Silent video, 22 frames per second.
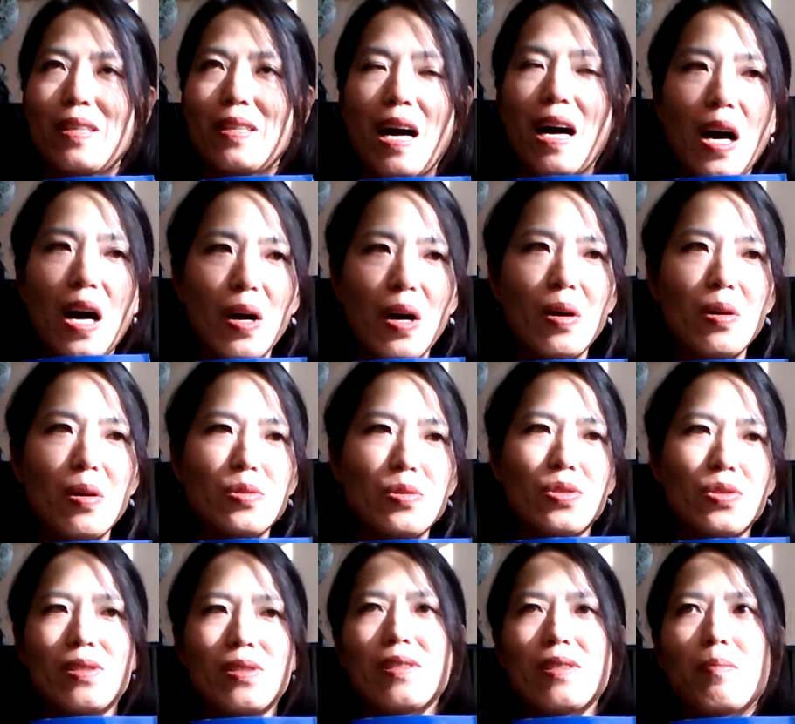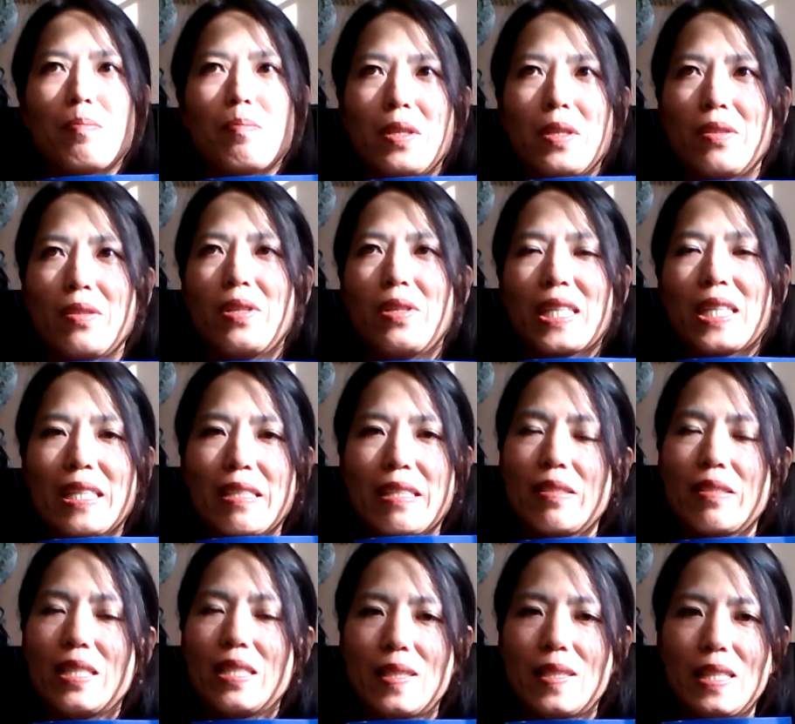how Jesus
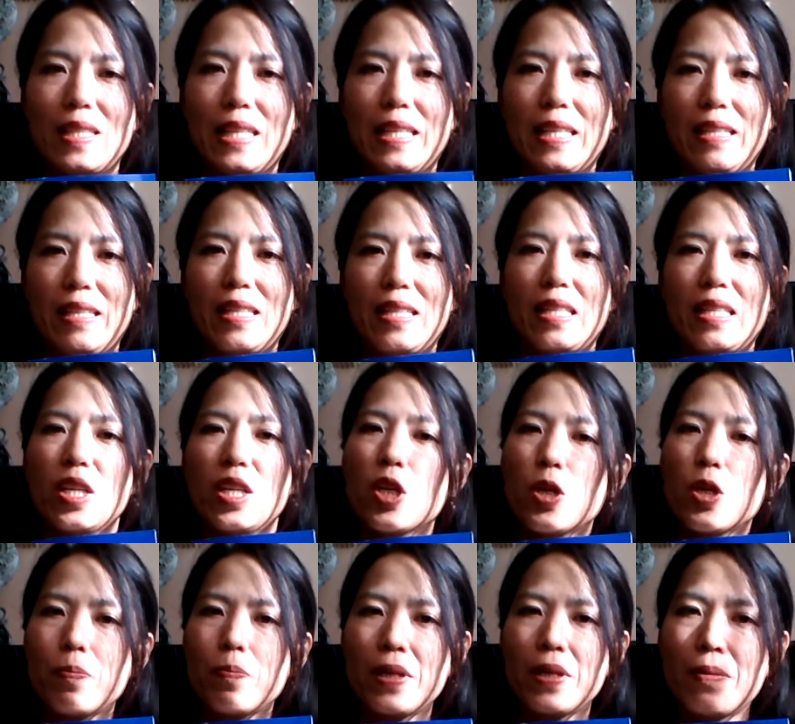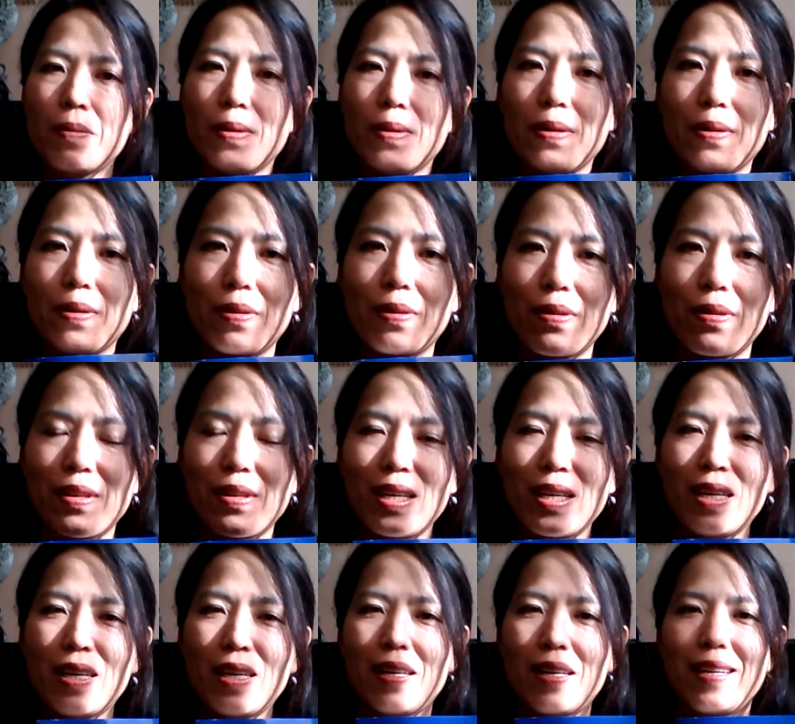miraculously healed people.
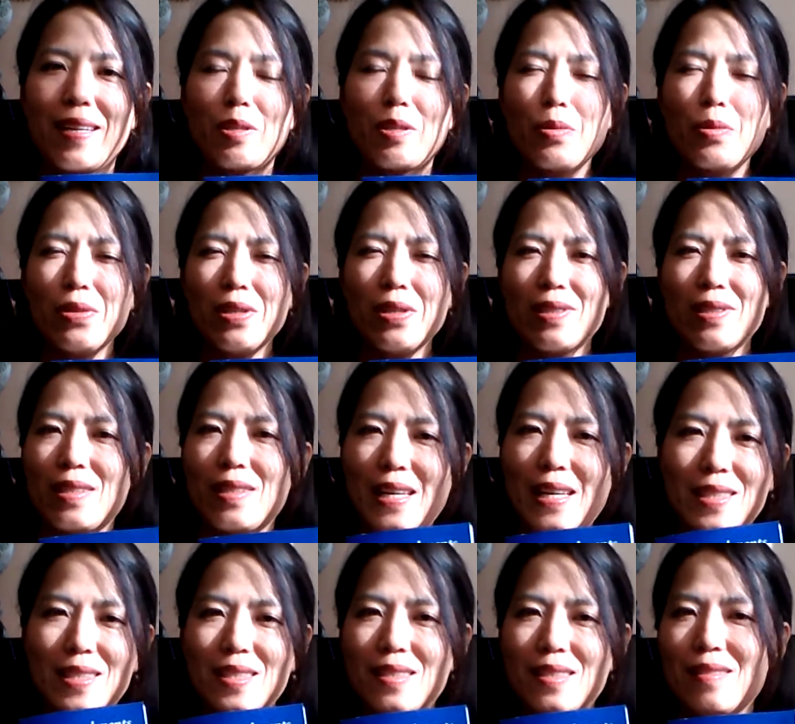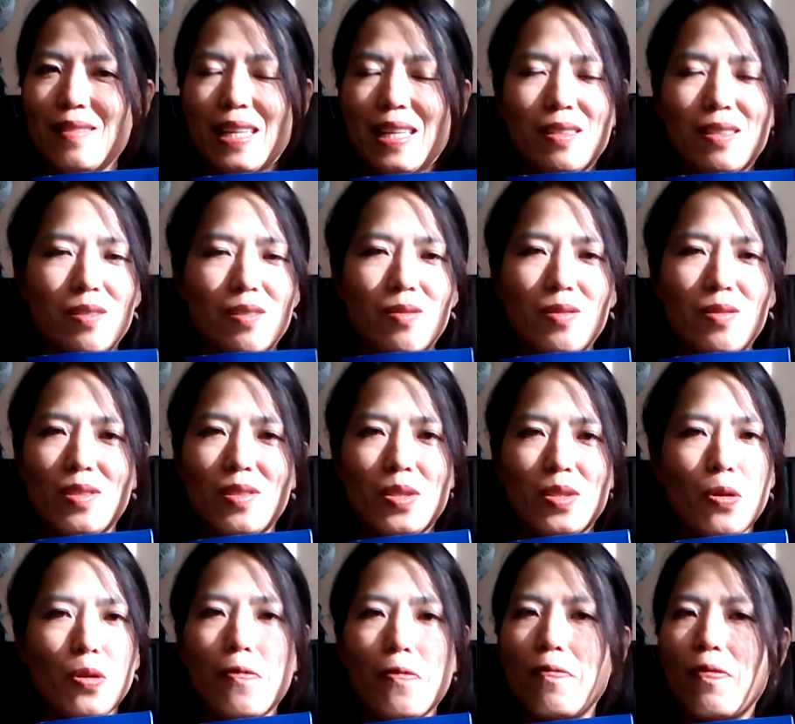To us, that's
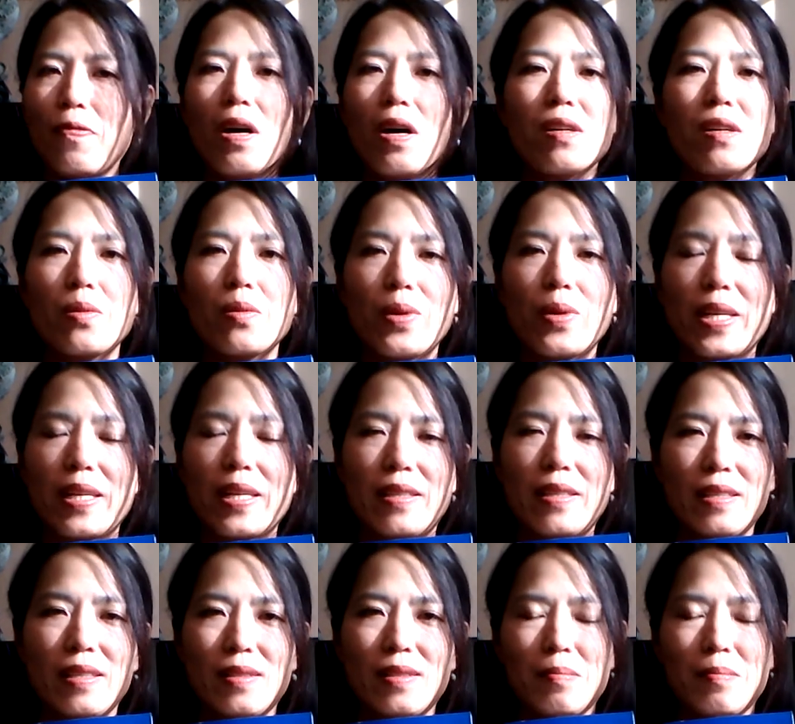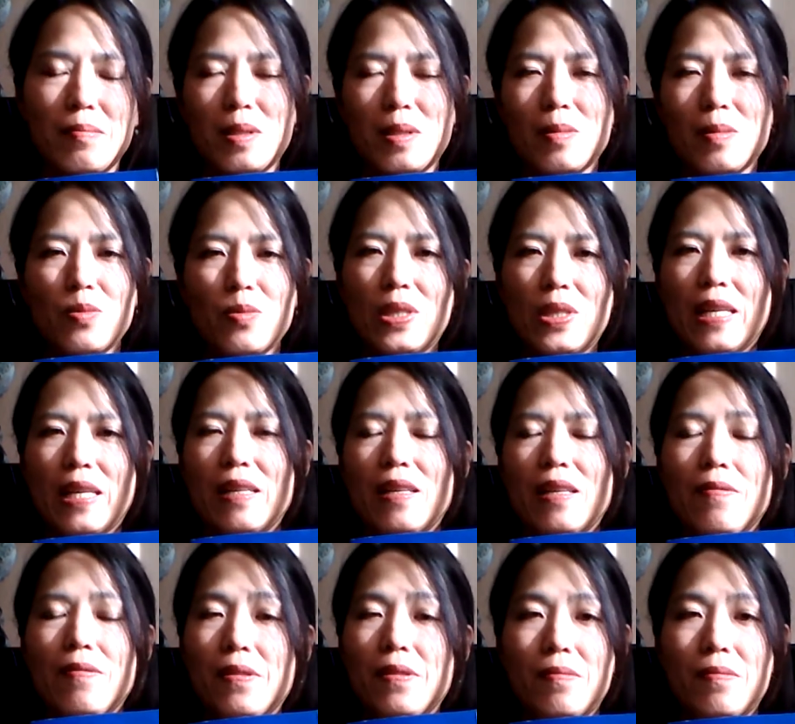so far away that sometimes we can't
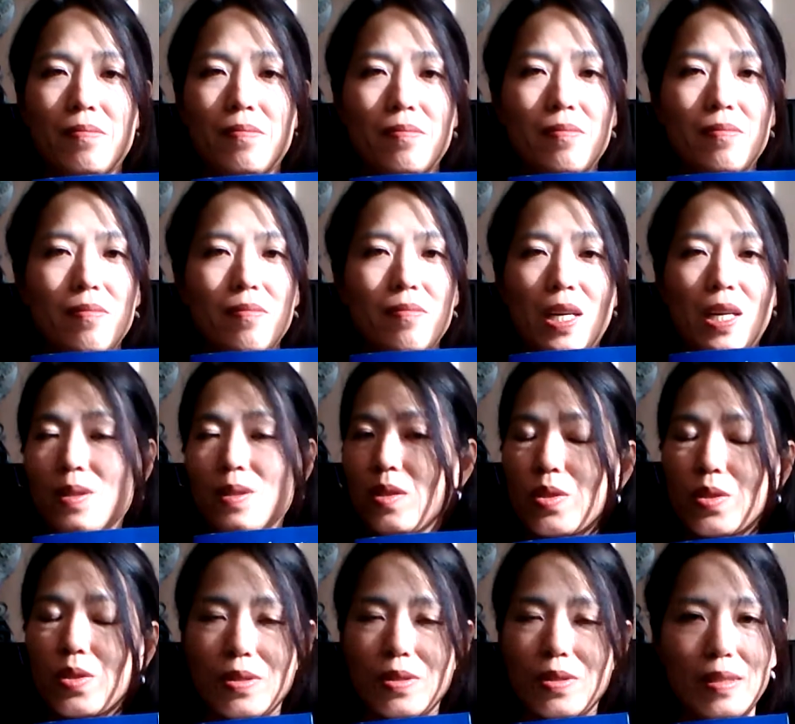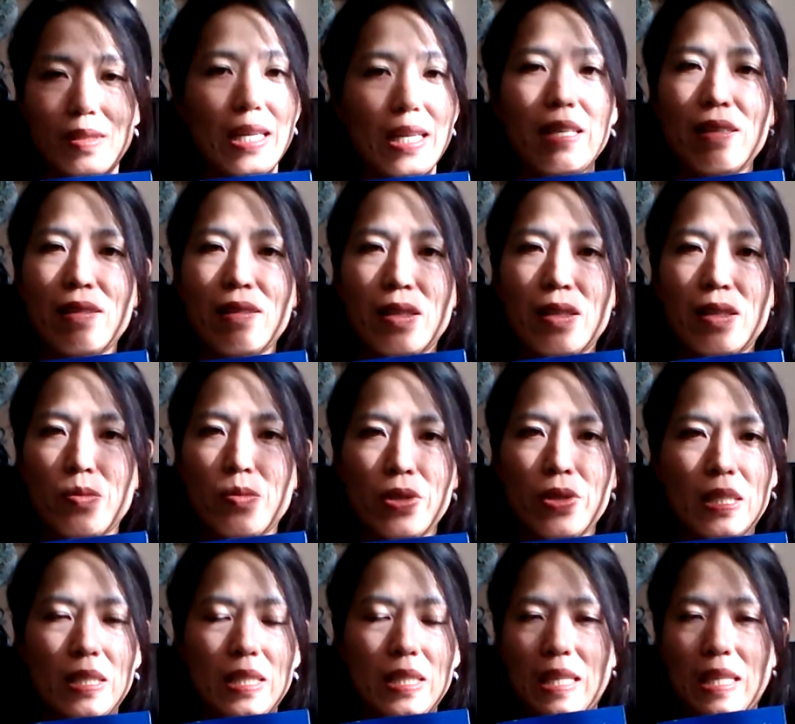even understand and we
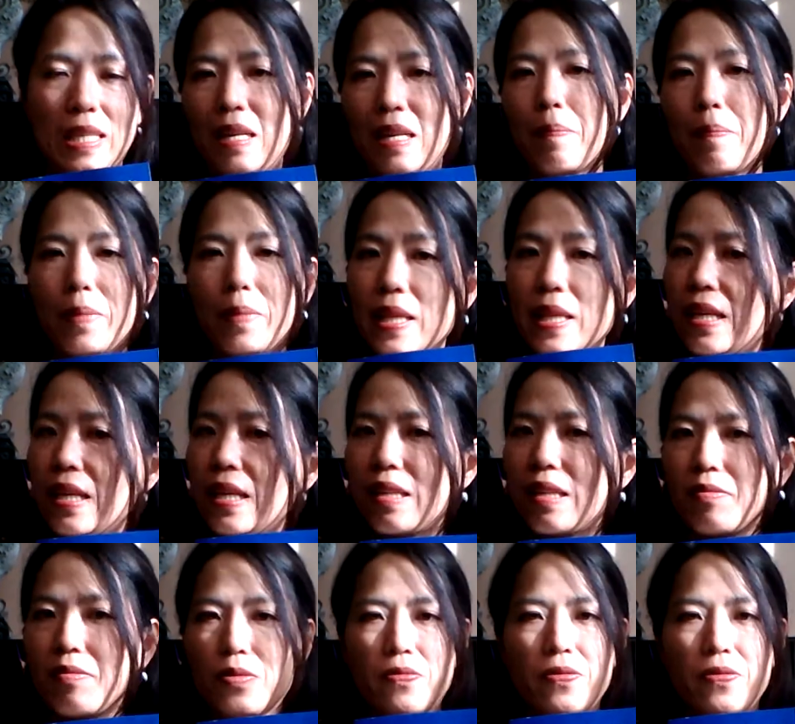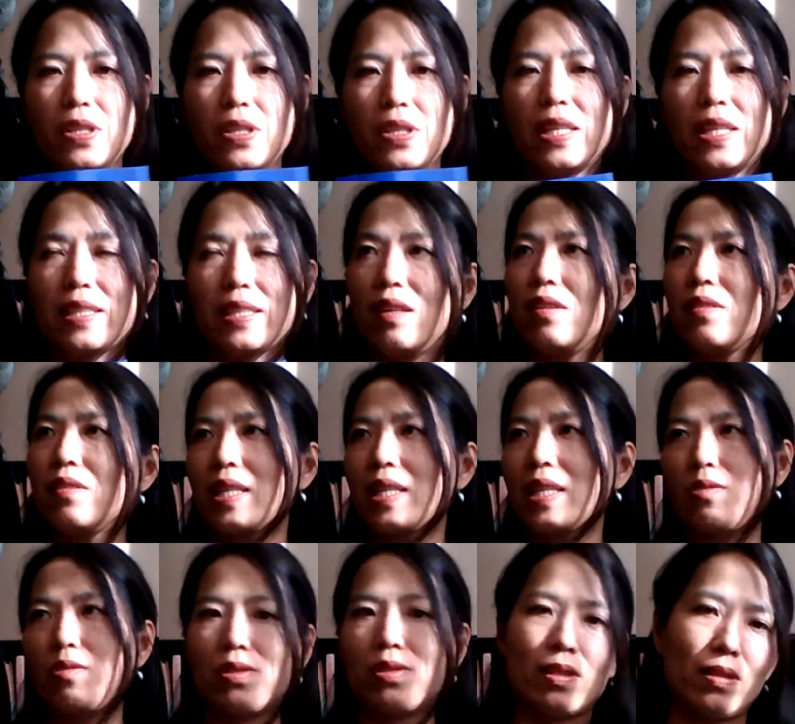cannot believe. We feel like, okay,
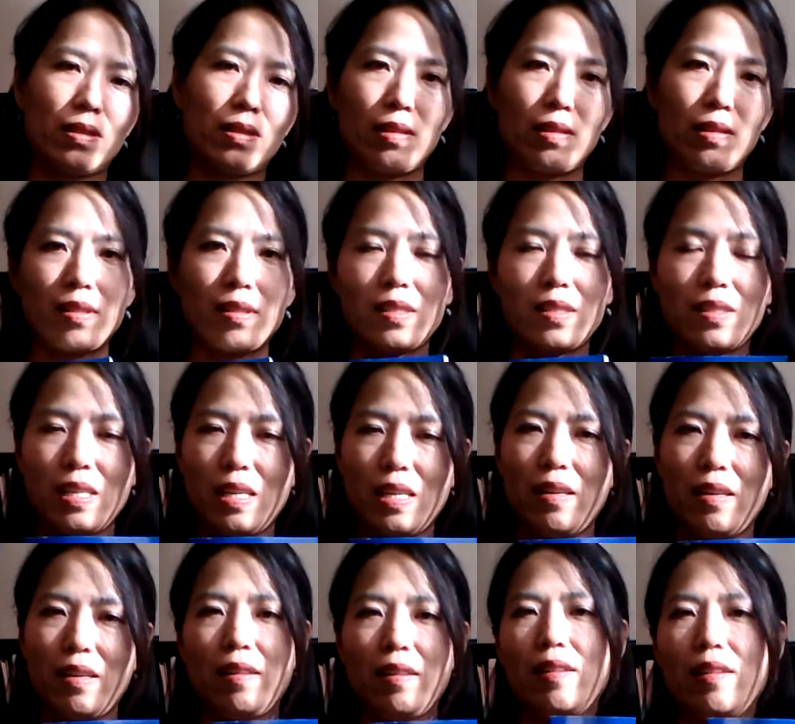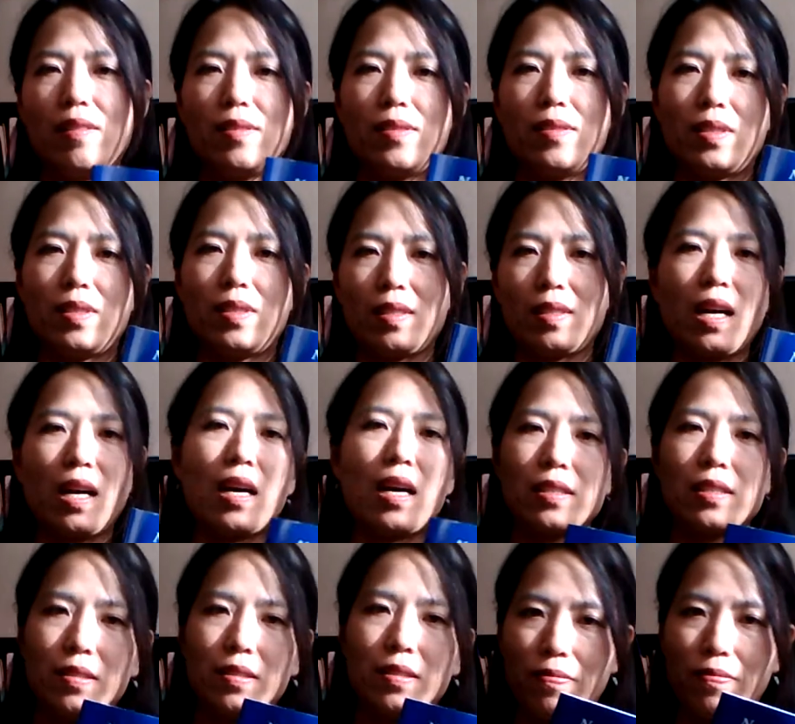Jesus is
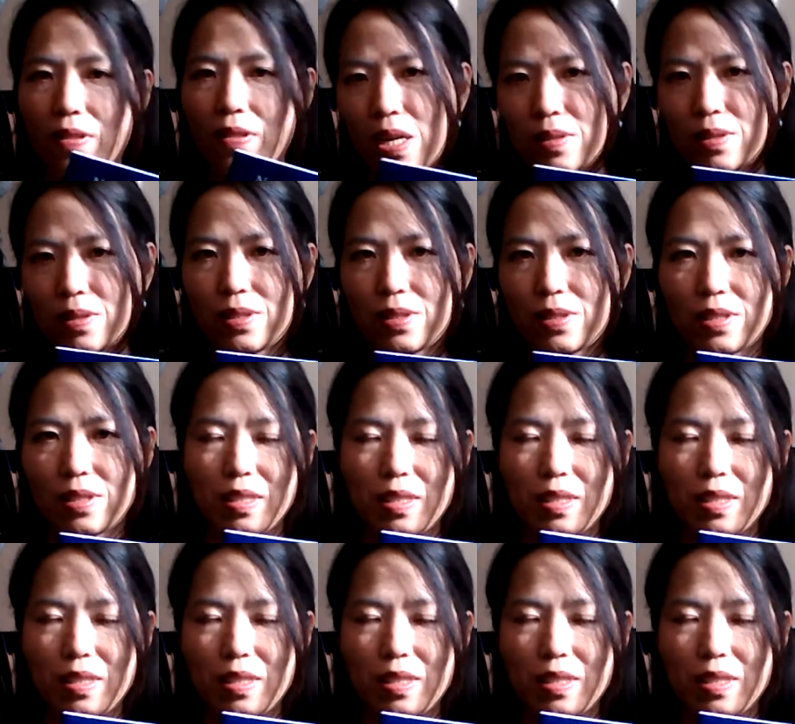God's father.